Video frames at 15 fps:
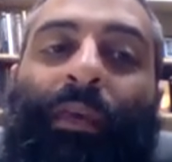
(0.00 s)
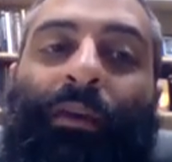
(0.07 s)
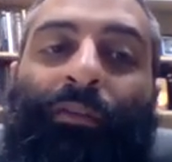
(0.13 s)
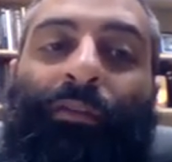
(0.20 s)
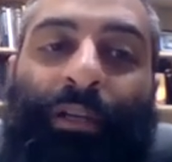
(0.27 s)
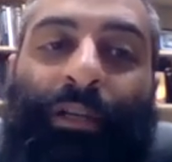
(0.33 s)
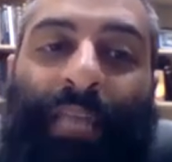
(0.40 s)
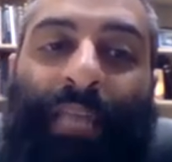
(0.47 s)

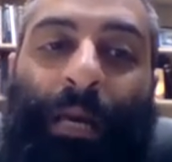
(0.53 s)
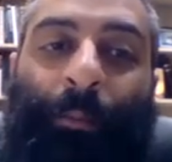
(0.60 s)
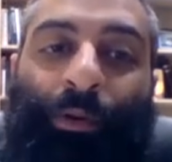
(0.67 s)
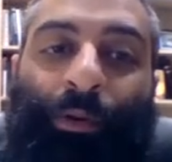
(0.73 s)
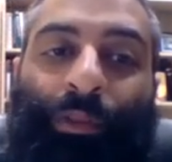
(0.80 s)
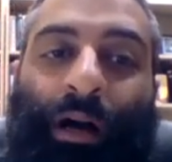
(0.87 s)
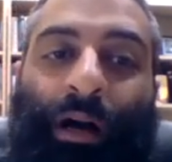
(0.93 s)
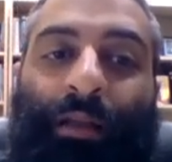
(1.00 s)
for
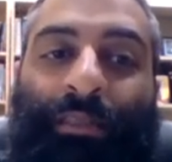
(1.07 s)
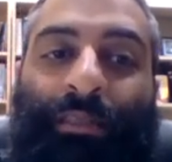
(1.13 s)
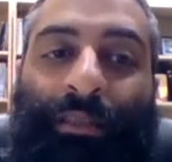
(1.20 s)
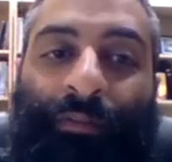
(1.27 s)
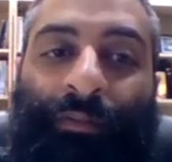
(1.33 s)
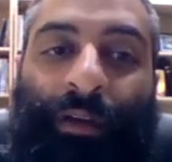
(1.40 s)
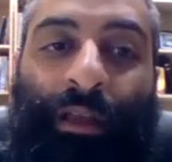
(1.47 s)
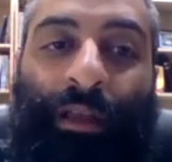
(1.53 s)
example thoughts
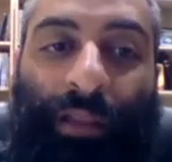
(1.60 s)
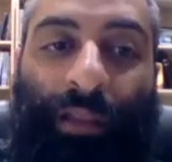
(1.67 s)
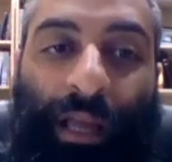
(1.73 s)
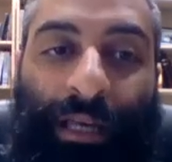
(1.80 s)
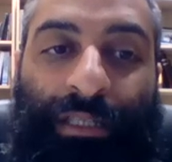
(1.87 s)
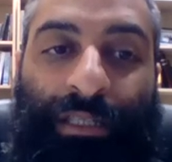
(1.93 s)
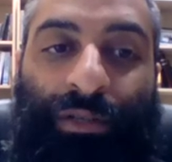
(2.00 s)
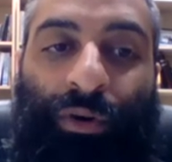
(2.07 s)
of
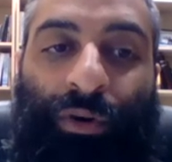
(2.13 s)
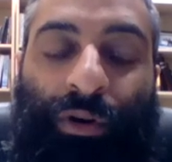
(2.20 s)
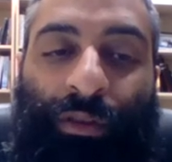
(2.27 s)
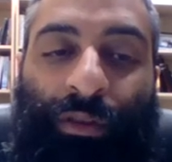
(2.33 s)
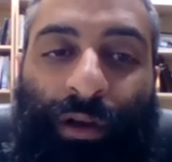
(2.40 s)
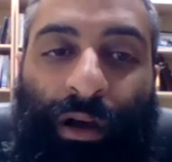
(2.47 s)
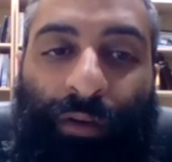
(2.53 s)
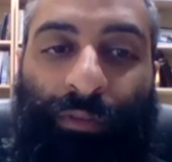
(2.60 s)
lust or
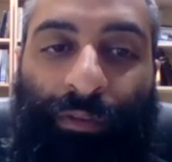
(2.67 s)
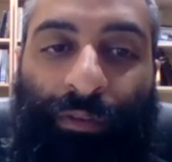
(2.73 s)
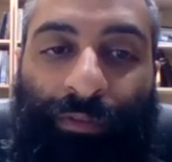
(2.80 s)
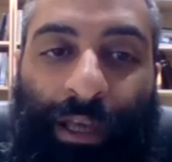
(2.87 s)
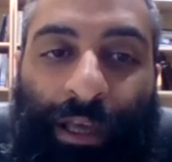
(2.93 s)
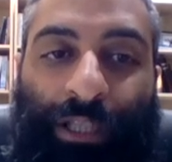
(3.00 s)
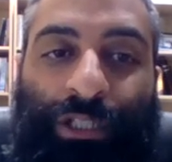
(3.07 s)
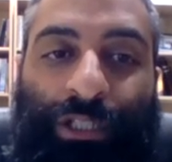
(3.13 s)
the of the
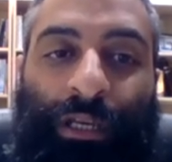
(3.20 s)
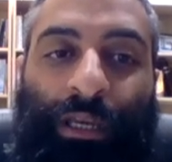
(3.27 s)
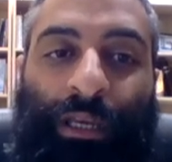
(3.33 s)
flesh